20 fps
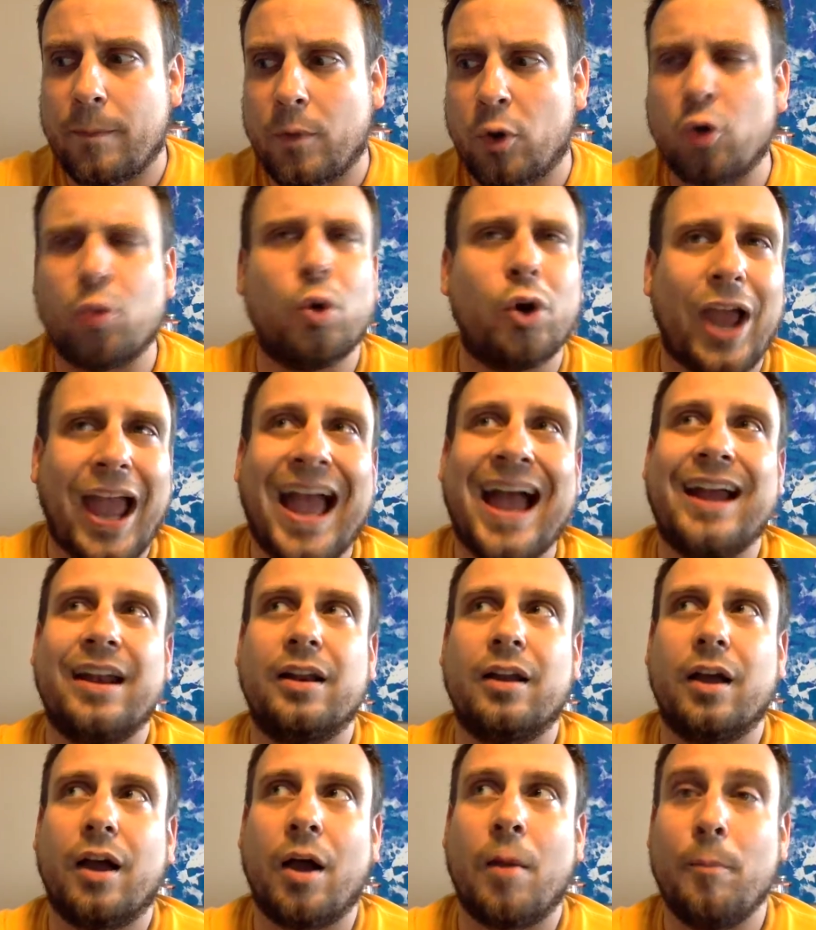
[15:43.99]
or we're at
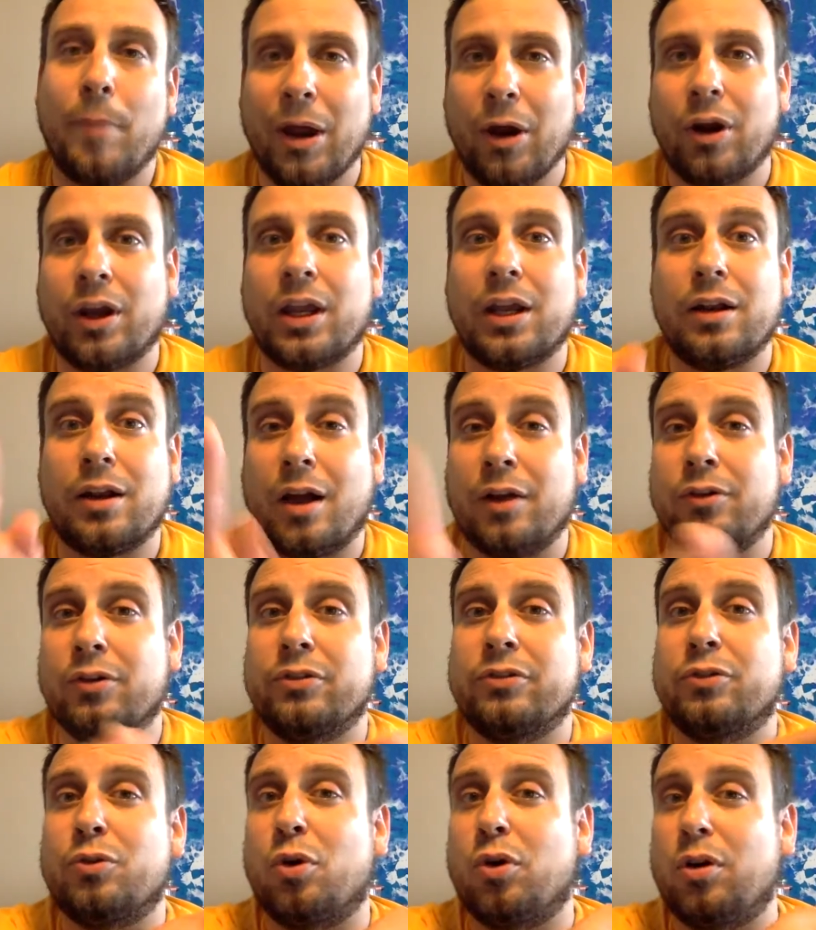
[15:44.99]

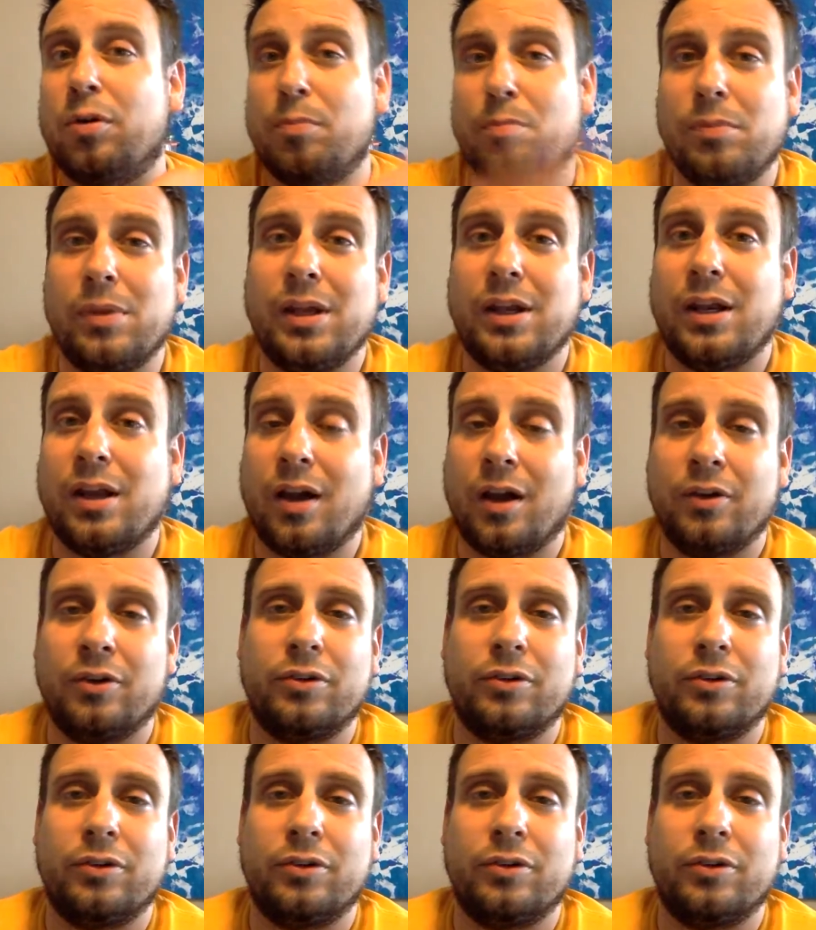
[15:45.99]
American_media_.